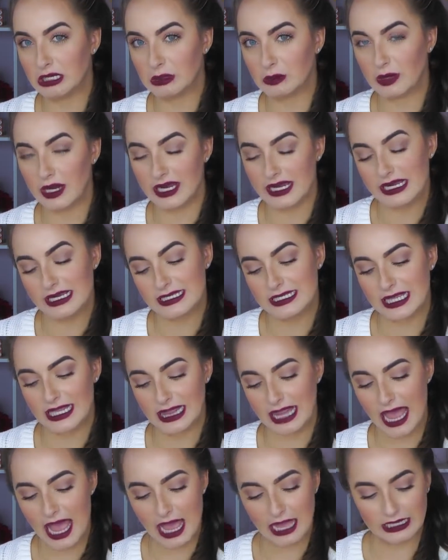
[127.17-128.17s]
why is it
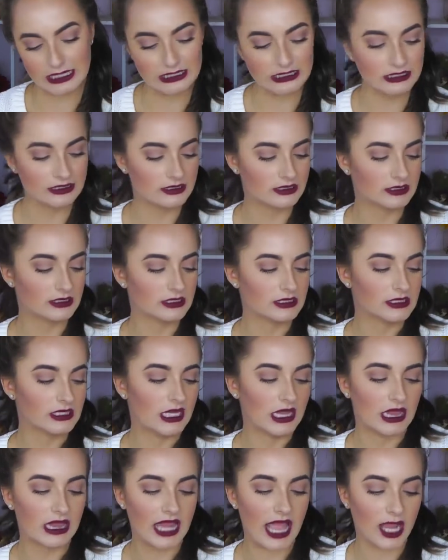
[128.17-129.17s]

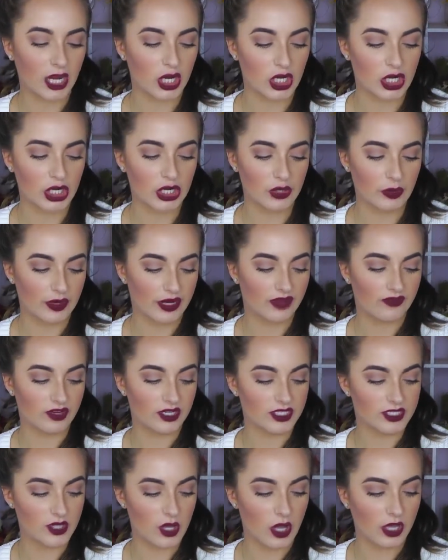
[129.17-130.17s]
lacquer or whatever
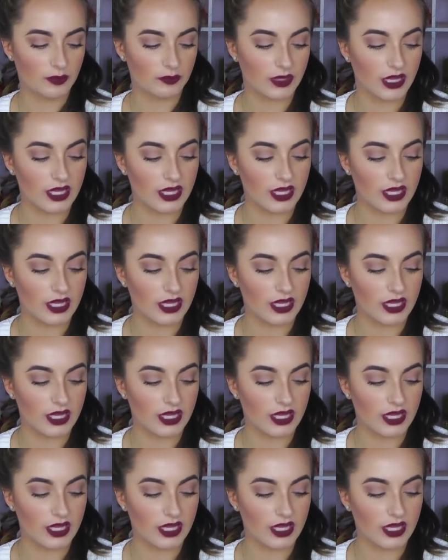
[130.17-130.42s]
it's called?